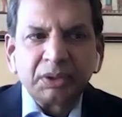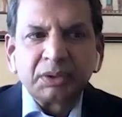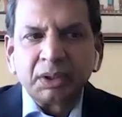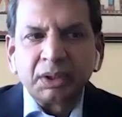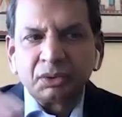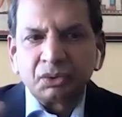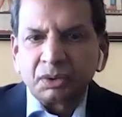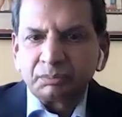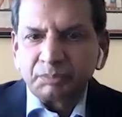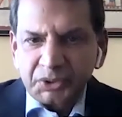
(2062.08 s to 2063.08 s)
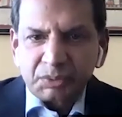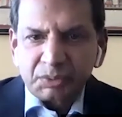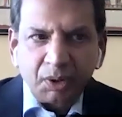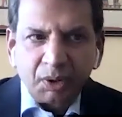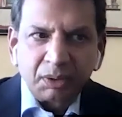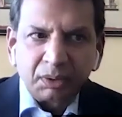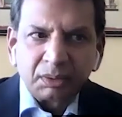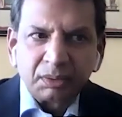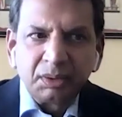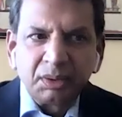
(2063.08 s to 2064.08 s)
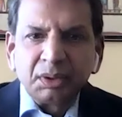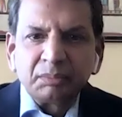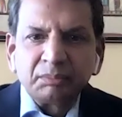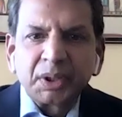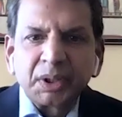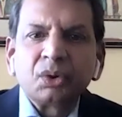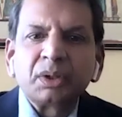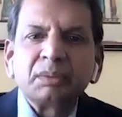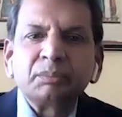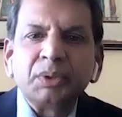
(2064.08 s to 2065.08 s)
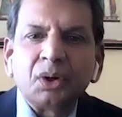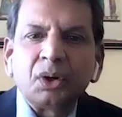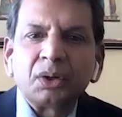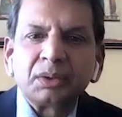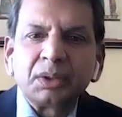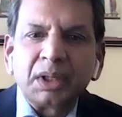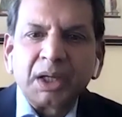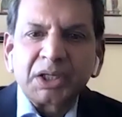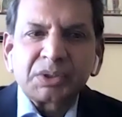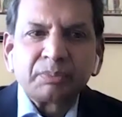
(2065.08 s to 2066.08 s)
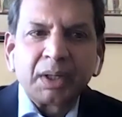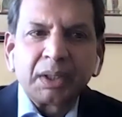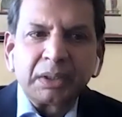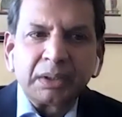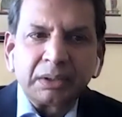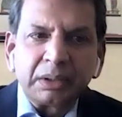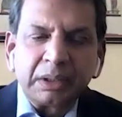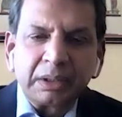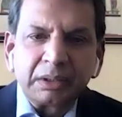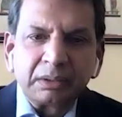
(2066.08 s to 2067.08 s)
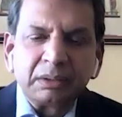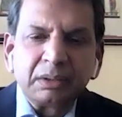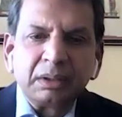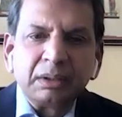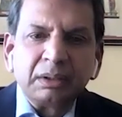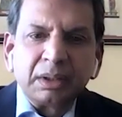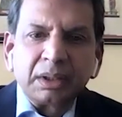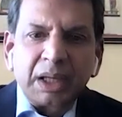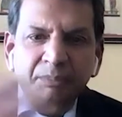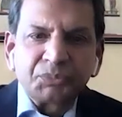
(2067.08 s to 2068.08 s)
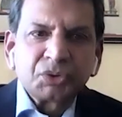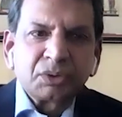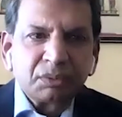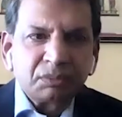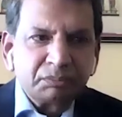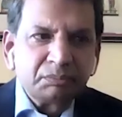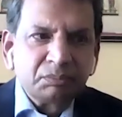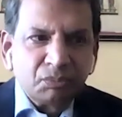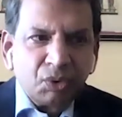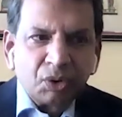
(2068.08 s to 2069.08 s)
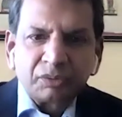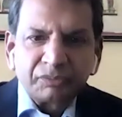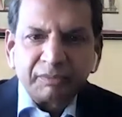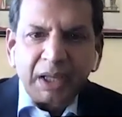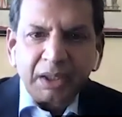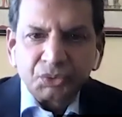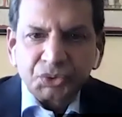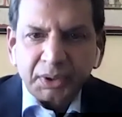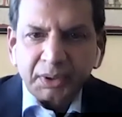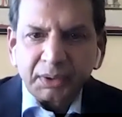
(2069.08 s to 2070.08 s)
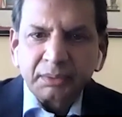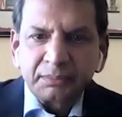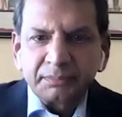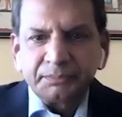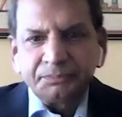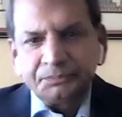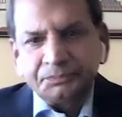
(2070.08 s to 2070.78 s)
rethink your business model by going beyond the last mile and capture more of the value chain?